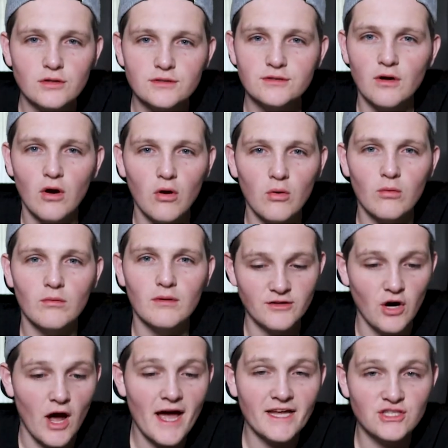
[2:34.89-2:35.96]
So,
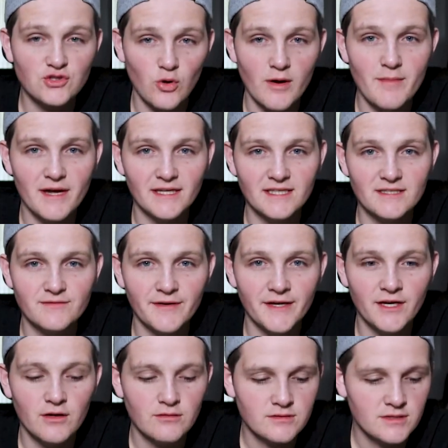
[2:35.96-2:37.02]
I enjoy making these
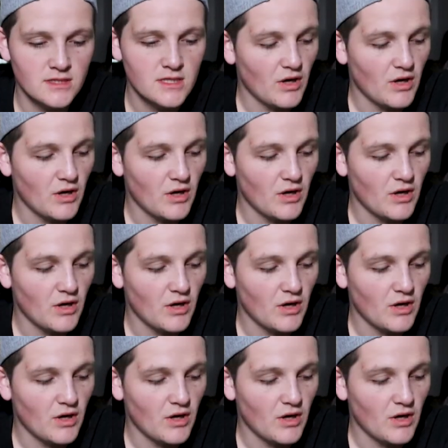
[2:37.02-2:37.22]
videos,